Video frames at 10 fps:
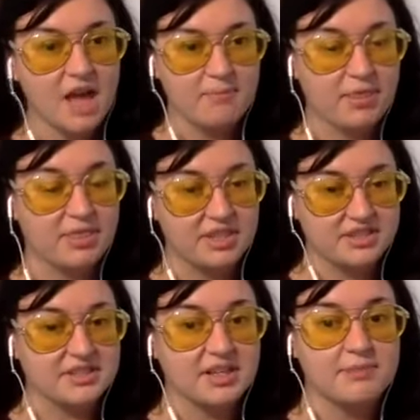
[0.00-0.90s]
but this
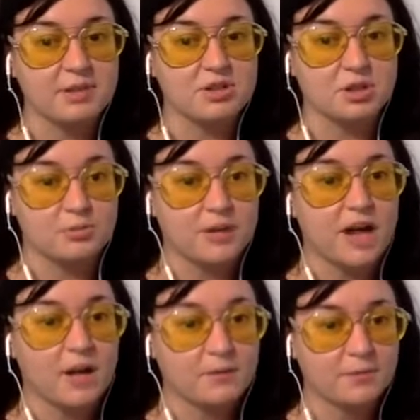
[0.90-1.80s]
is gonna be super
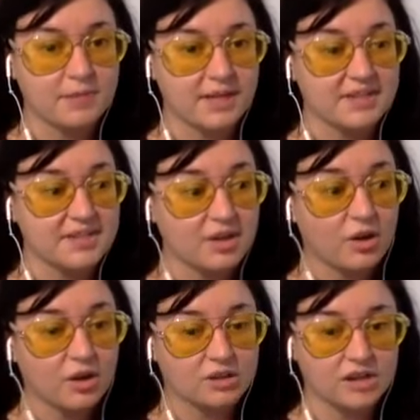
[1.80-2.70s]
helpful because there
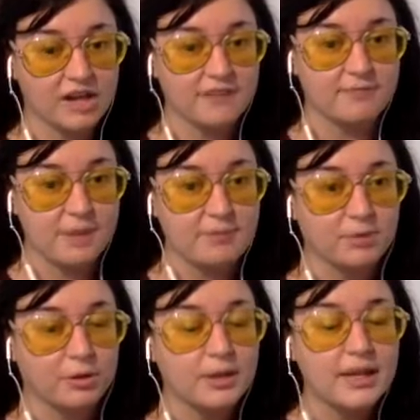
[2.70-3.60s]
are a lot of
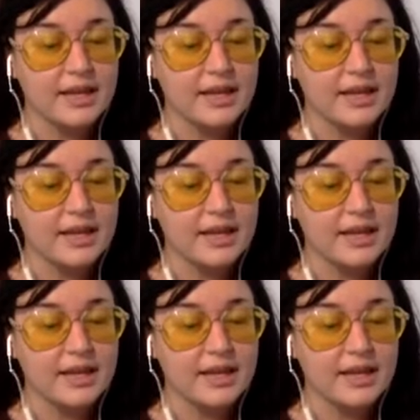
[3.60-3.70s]
people